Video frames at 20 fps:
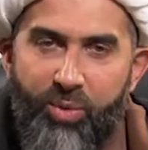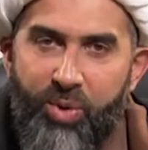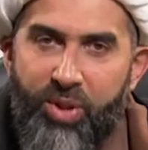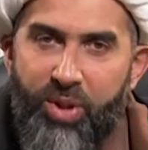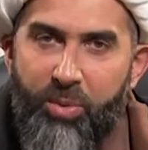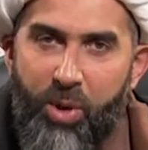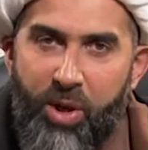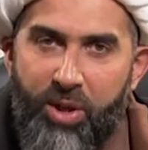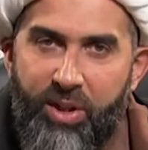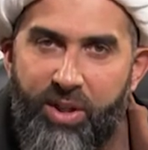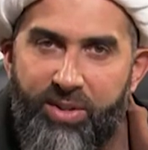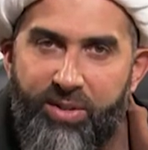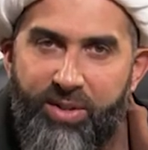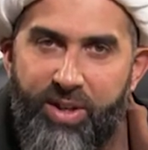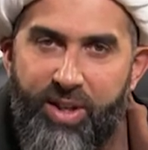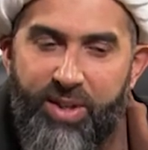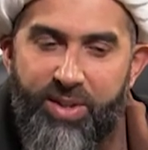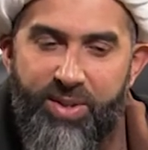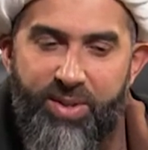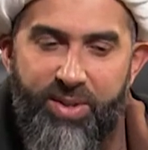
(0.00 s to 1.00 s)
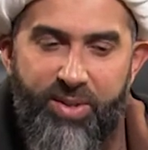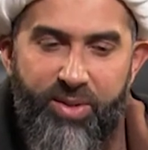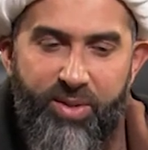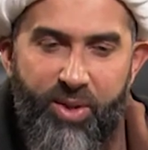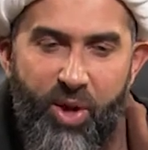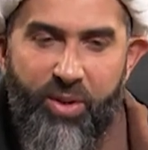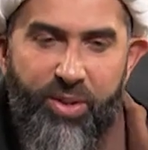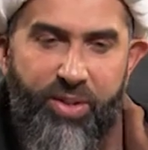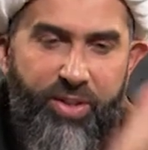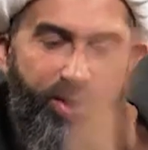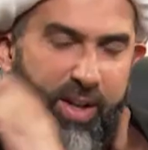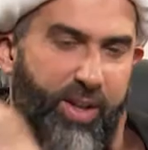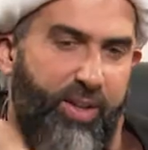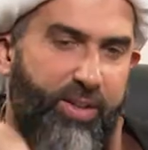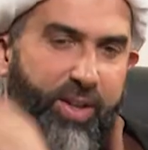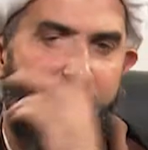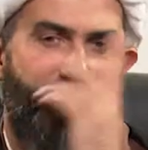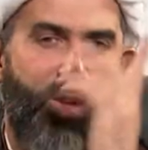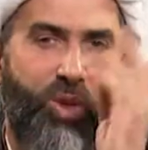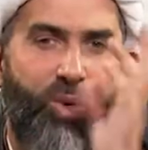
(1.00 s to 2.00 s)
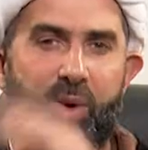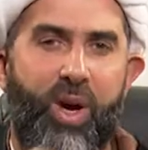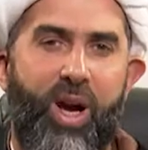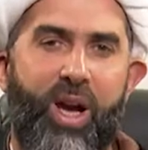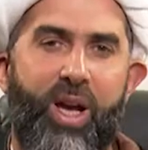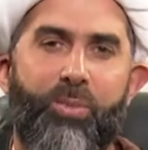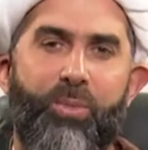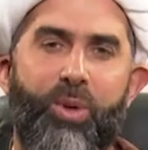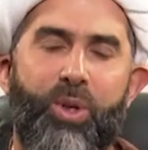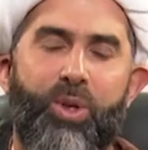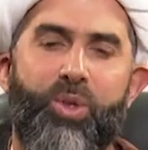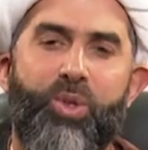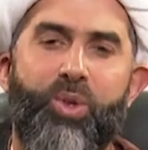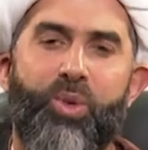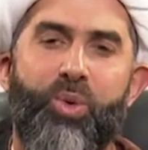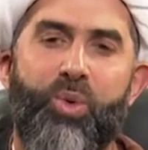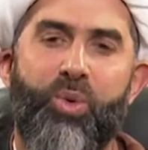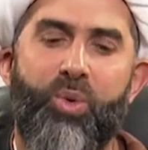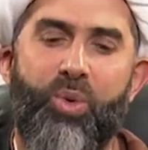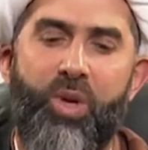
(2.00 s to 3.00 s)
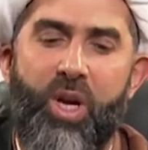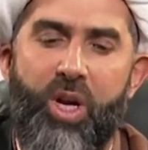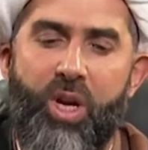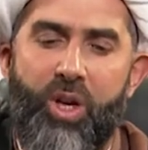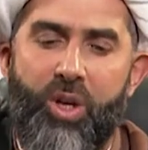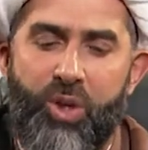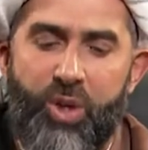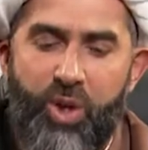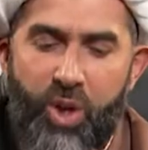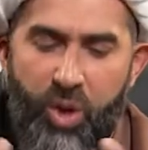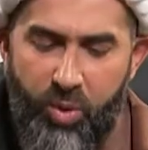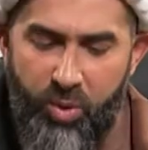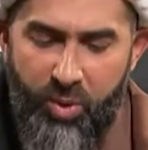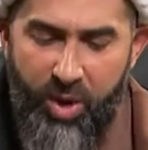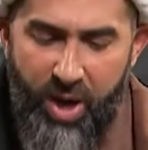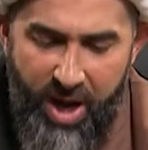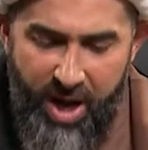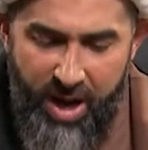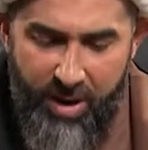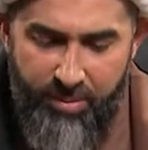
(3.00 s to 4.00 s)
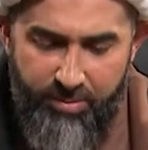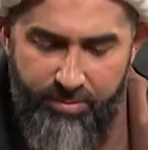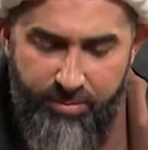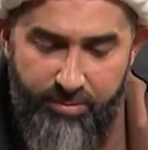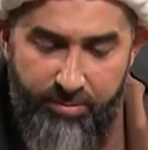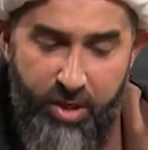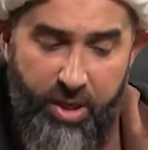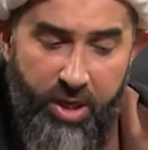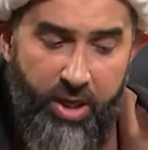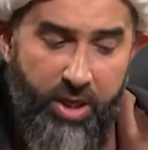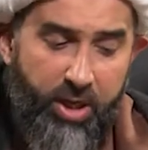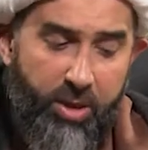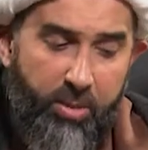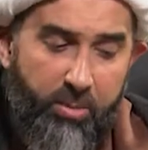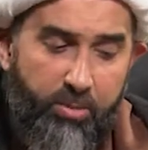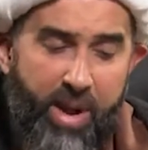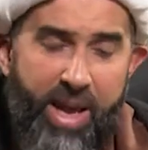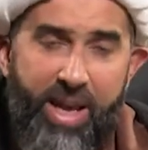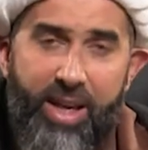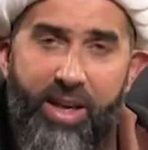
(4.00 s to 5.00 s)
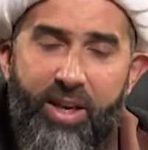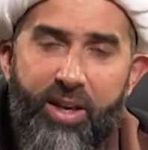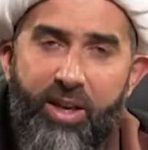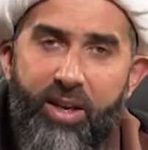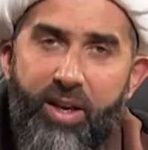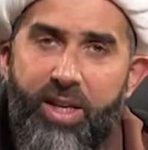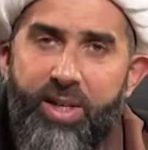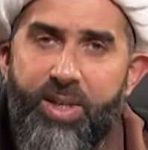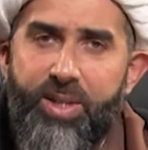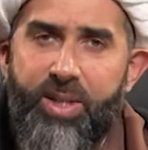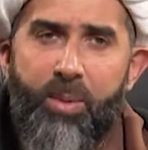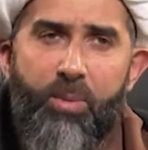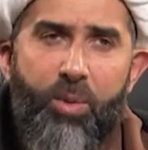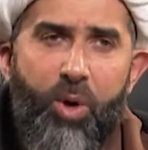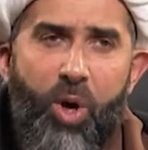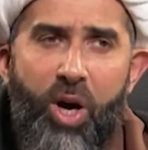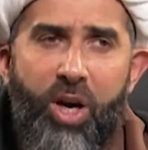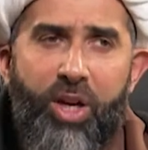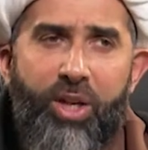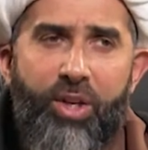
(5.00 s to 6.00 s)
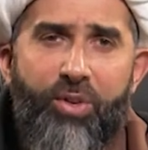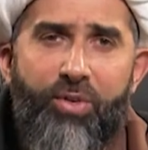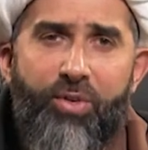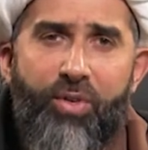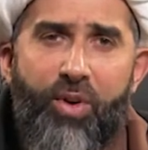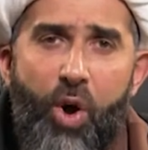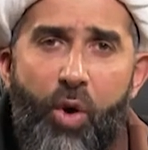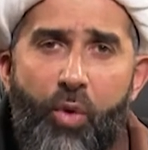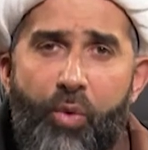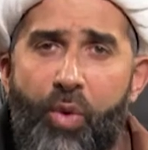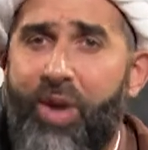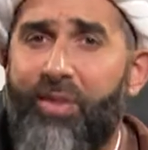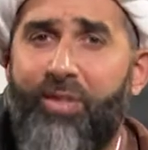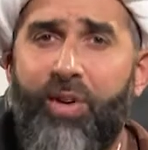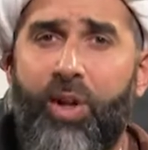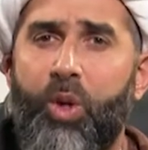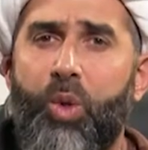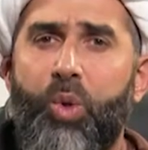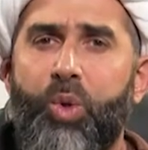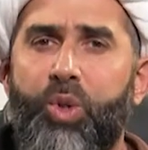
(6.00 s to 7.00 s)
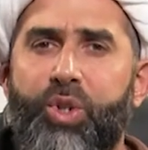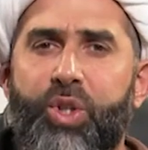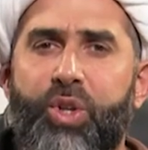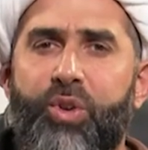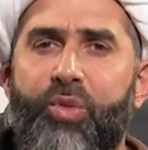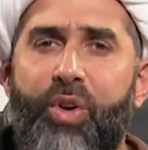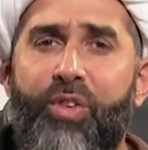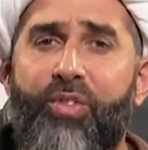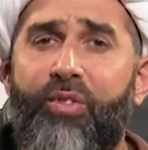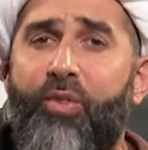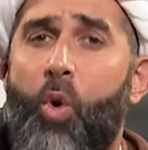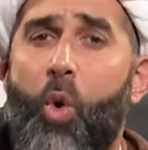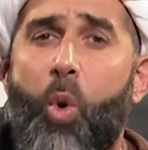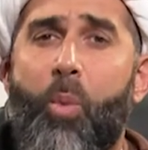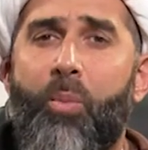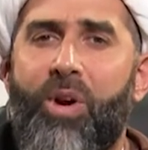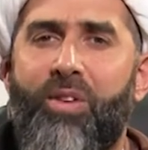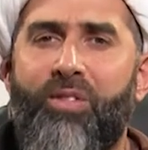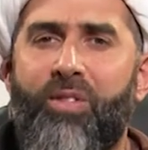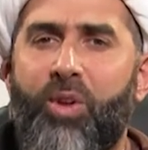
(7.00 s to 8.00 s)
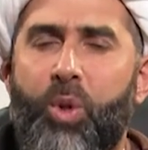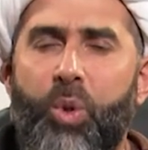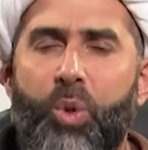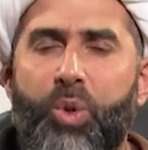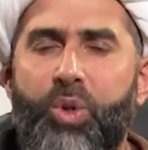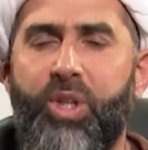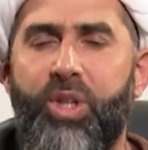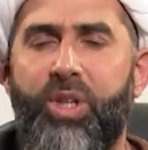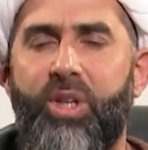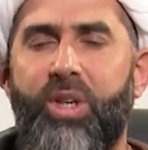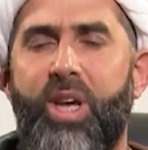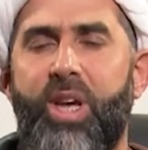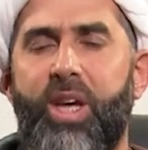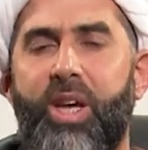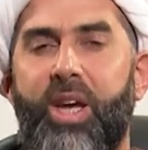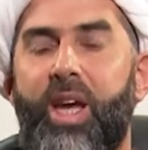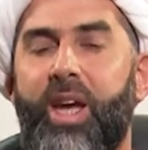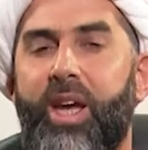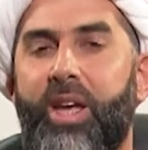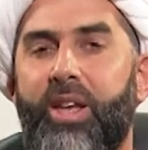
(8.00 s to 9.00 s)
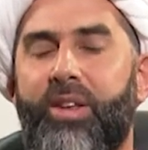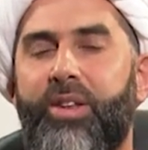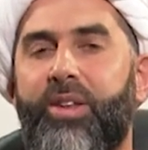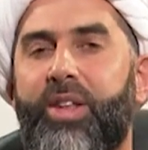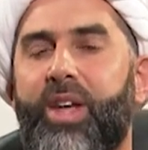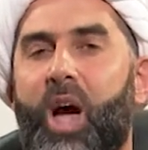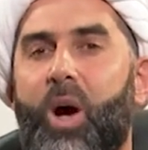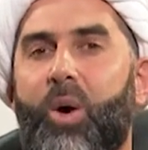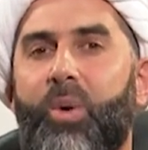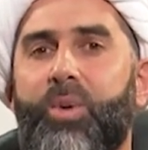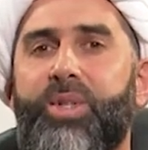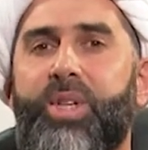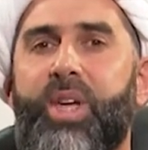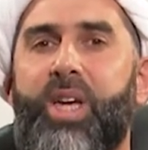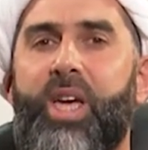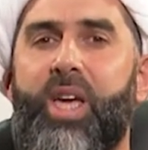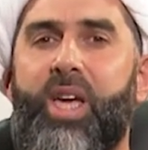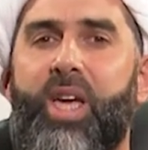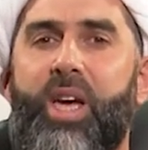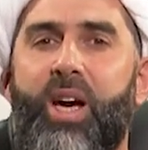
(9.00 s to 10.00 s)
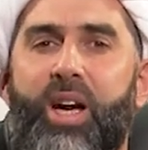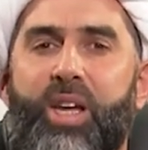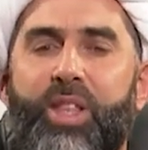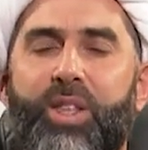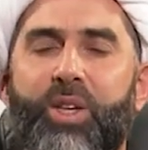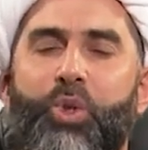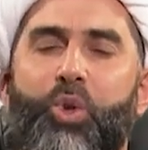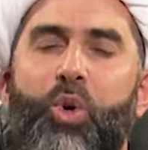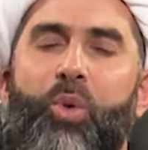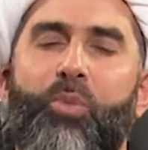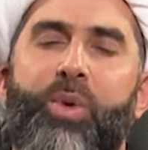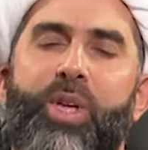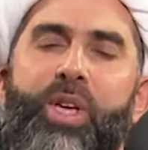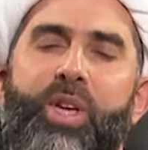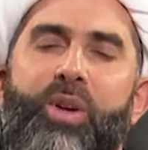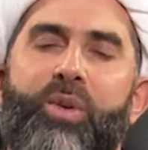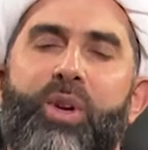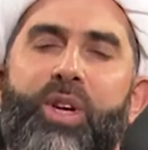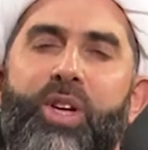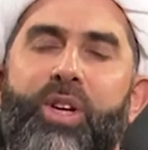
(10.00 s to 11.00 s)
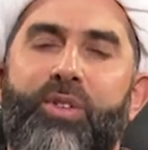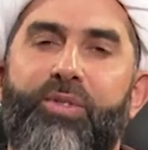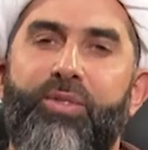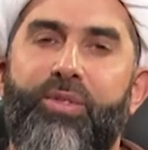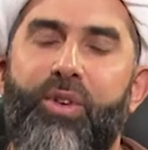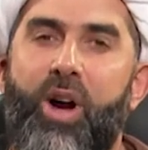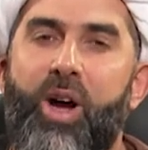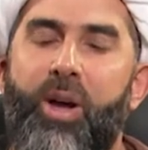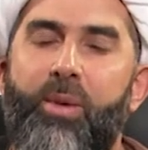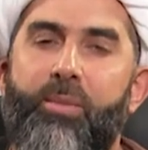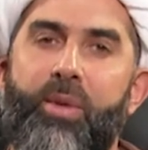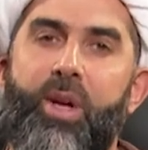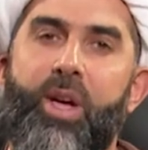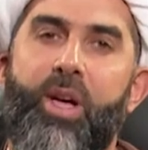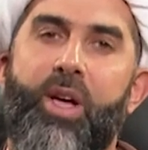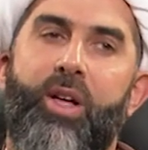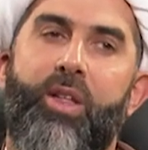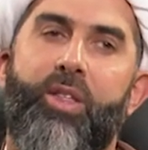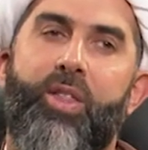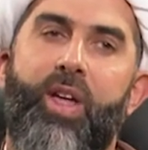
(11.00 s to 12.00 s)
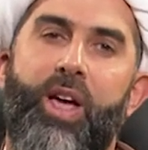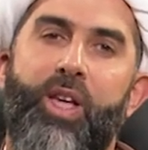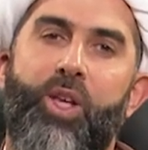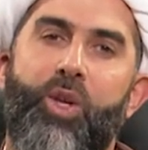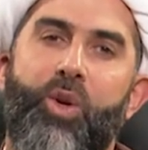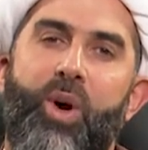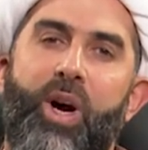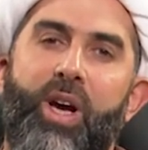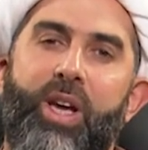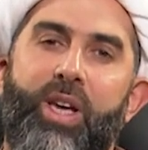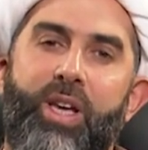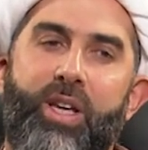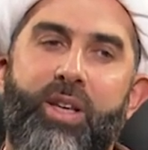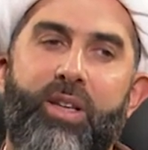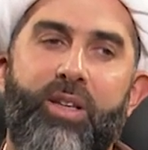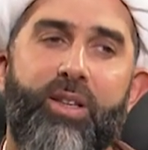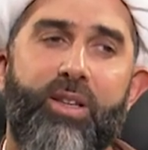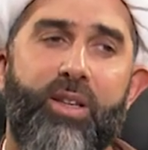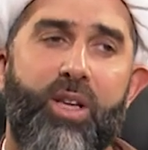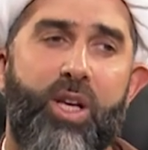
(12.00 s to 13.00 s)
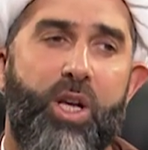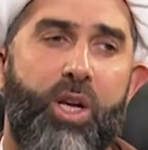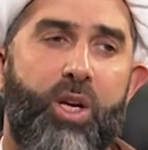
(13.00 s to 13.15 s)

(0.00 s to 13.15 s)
with the politics. Don't think that you are able to, you know, make some kind of reform revolution in the Hawzah here in the short period of time that you are in.